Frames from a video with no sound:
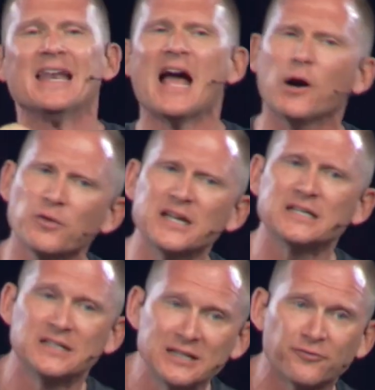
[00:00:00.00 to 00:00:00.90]
And how are they
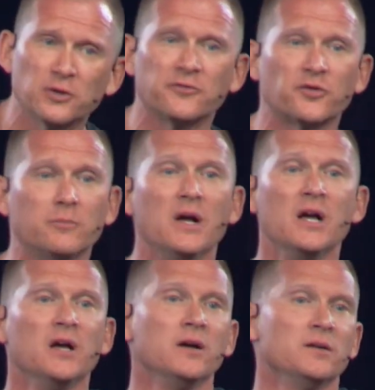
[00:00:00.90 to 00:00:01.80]
different from
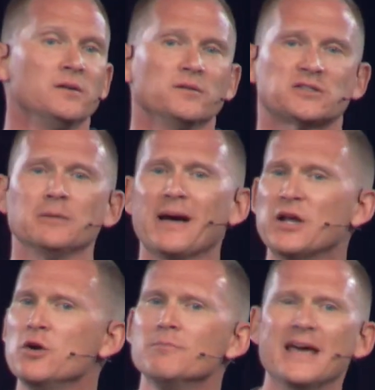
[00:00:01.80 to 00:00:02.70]
somebody
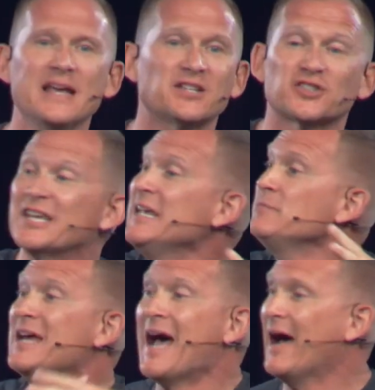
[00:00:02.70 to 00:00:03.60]
who may
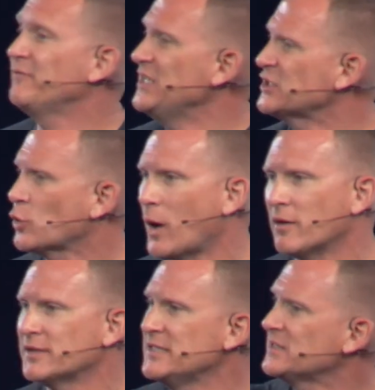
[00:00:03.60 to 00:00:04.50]
seem to have these
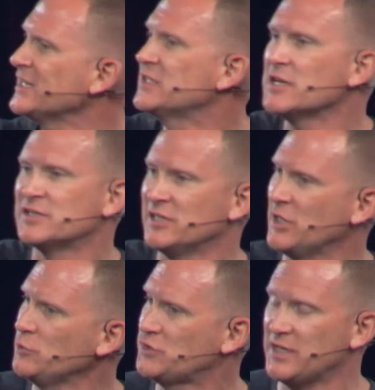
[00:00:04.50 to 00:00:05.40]
qualities that doesn't
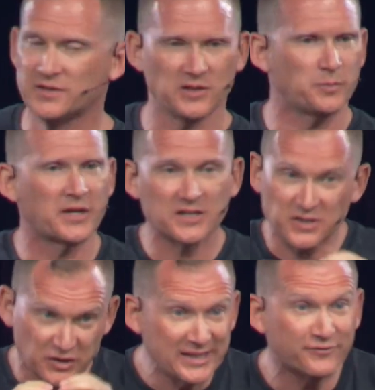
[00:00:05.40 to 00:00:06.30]
know Jesus? Because
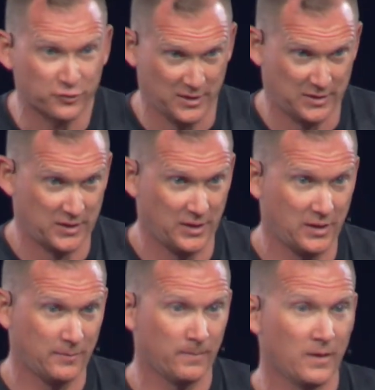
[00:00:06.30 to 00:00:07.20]
it's different.
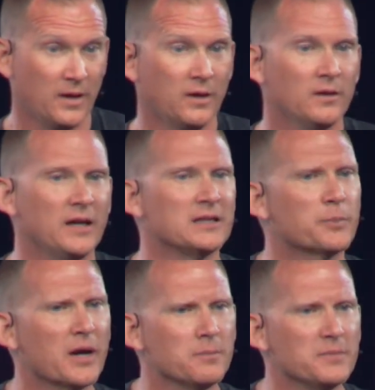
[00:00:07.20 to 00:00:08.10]
And the
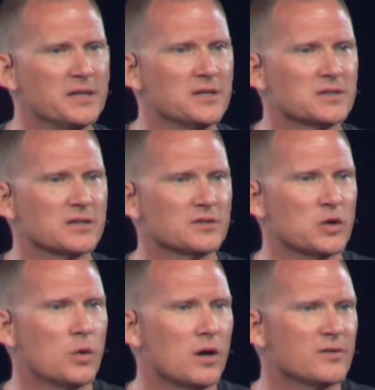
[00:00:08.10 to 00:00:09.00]
problem is,
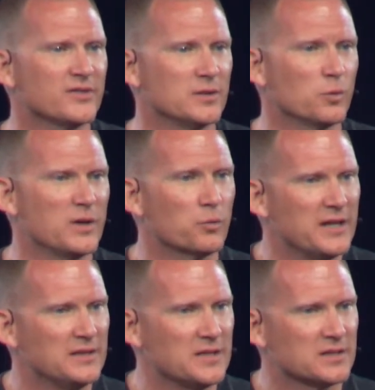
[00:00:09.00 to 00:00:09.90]
too often we
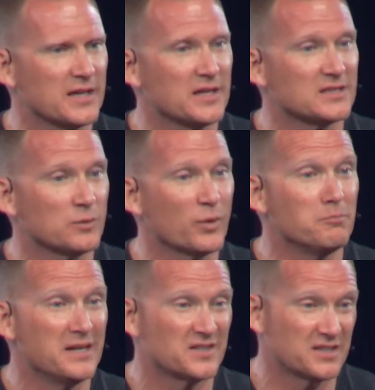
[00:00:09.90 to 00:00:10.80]
read these things and we
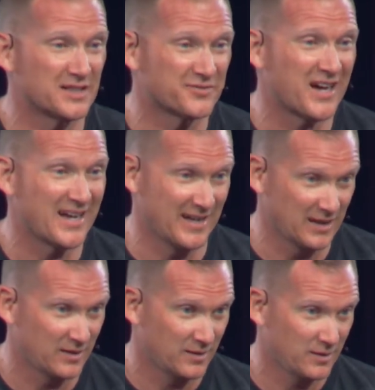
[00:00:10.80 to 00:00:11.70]

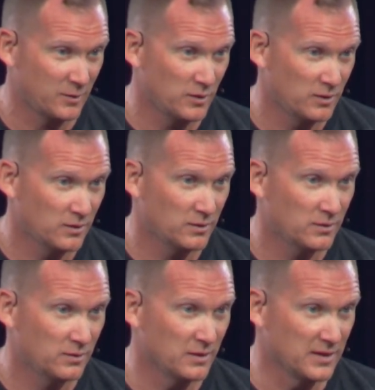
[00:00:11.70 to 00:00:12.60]
misdefine
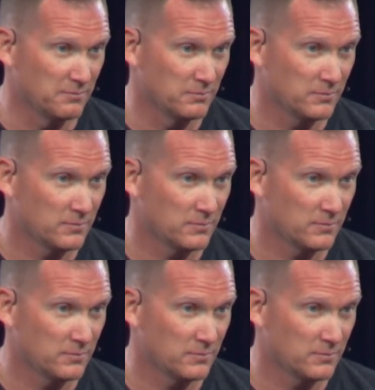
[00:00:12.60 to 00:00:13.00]
them.